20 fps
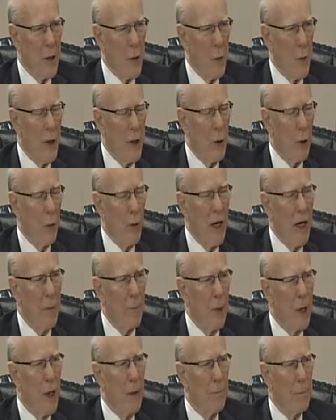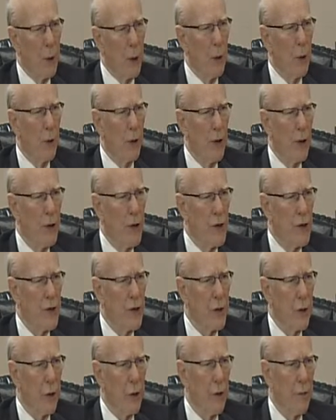when you're around Bob Pogue, you just
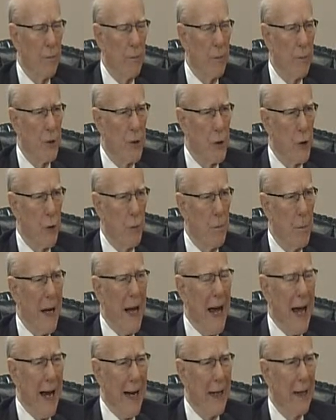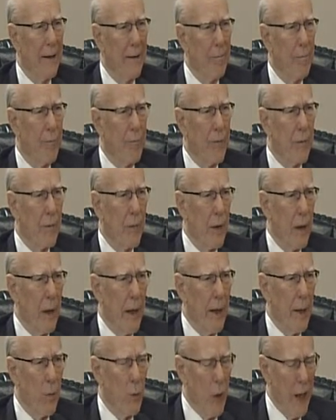sort of stood back
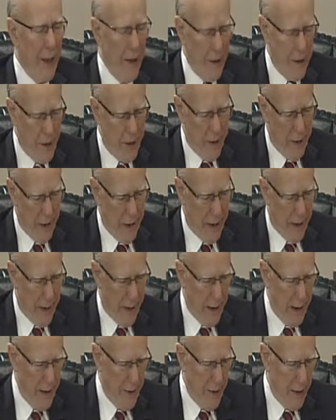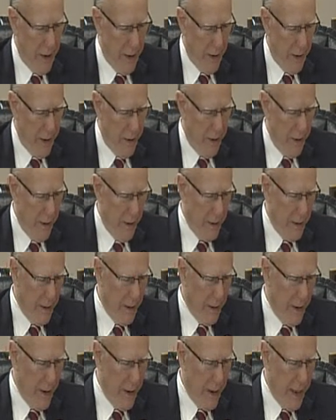and waited, and he
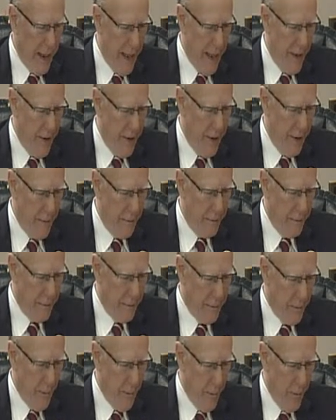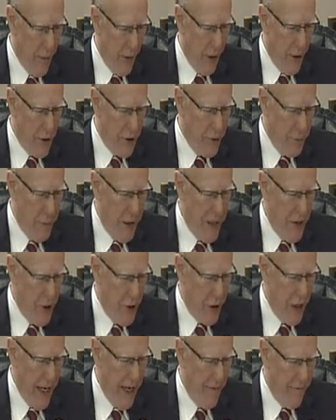had a
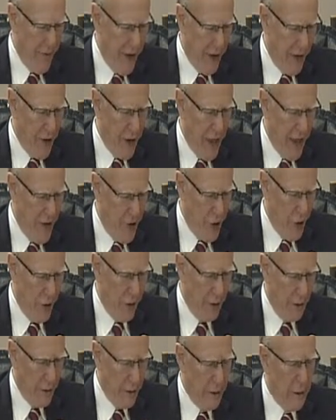speech affectation